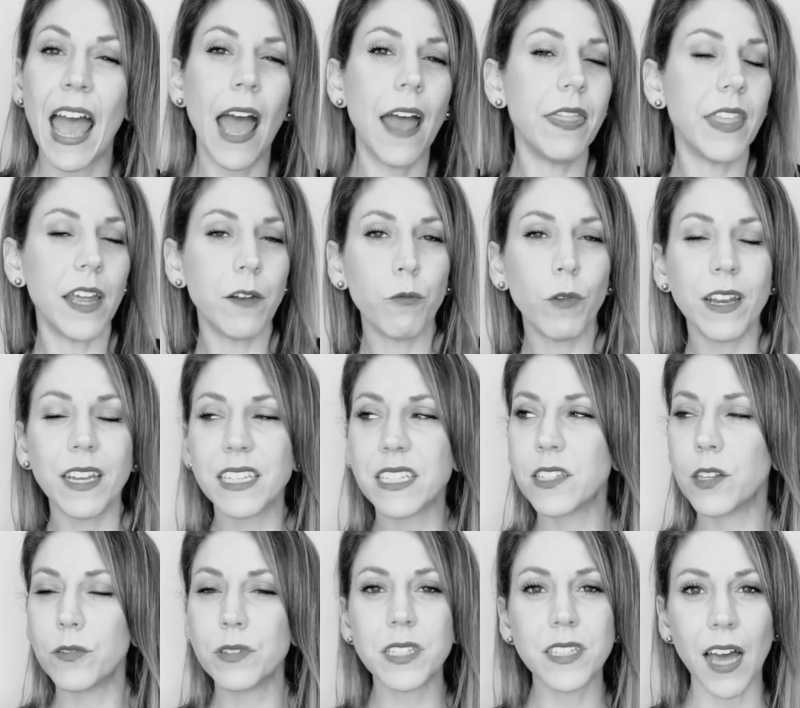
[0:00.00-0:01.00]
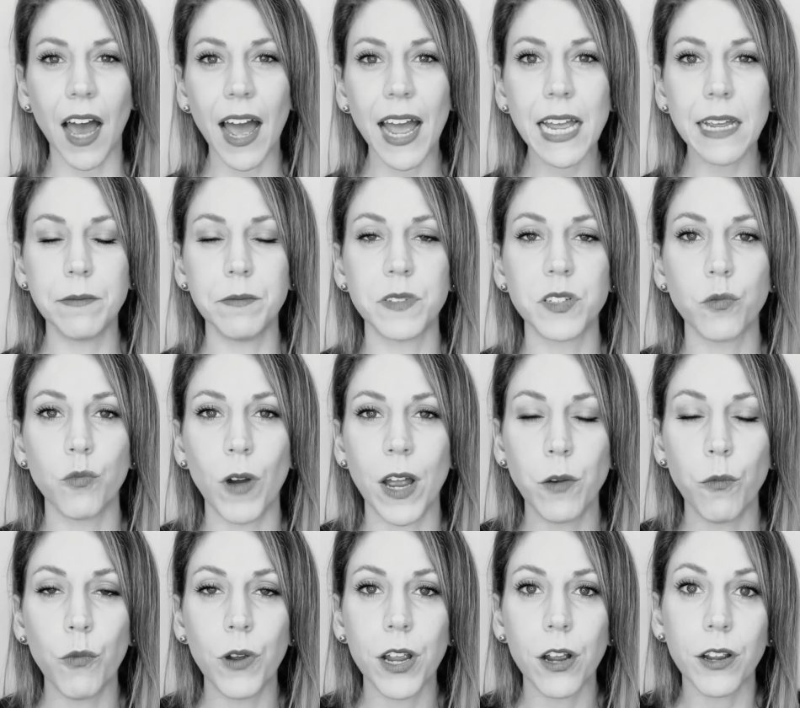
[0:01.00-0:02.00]
And then when it's those times
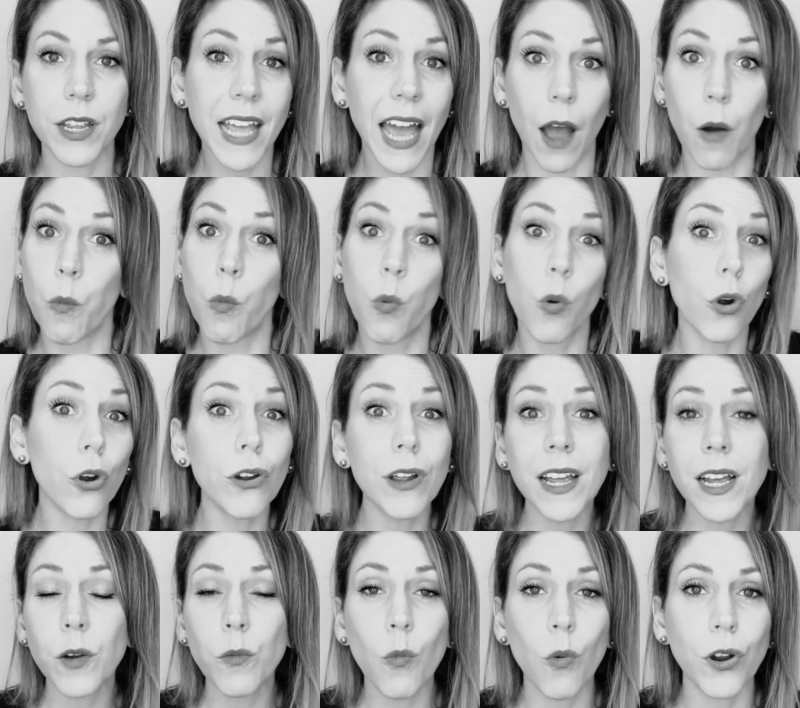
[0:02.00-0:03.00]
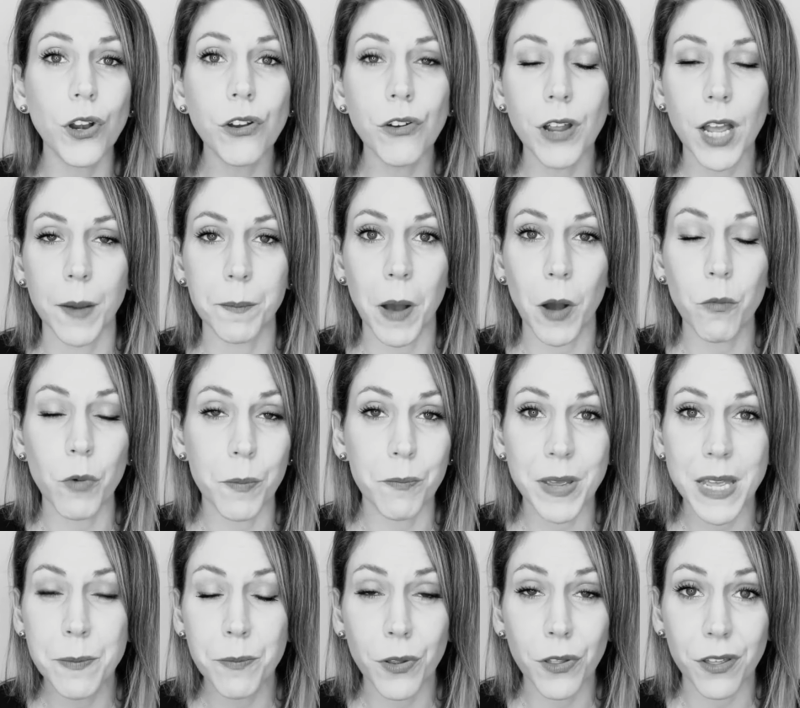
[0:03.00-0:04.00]
when we're, yeah, worrying and wondering about what
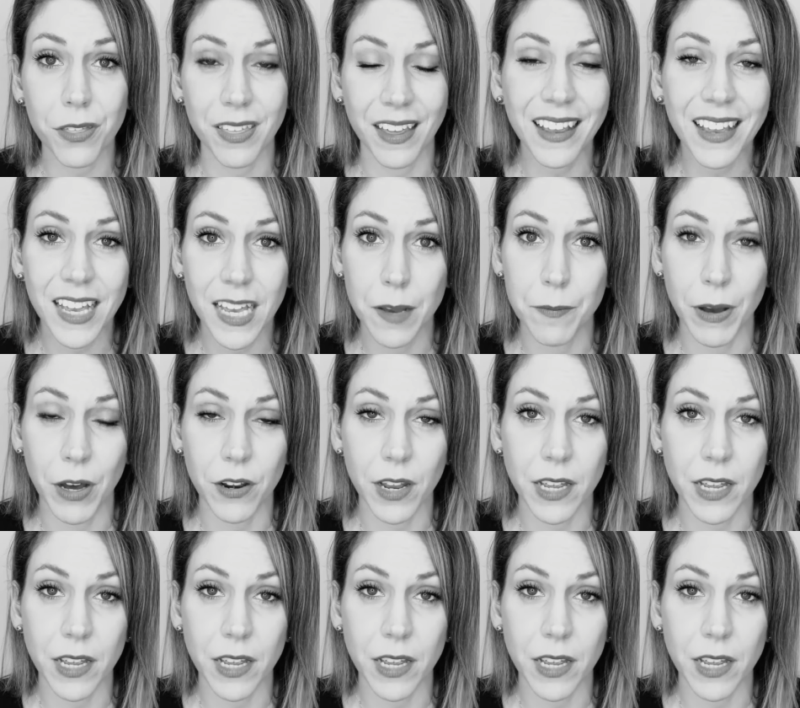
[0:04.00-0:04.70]
people are thinking about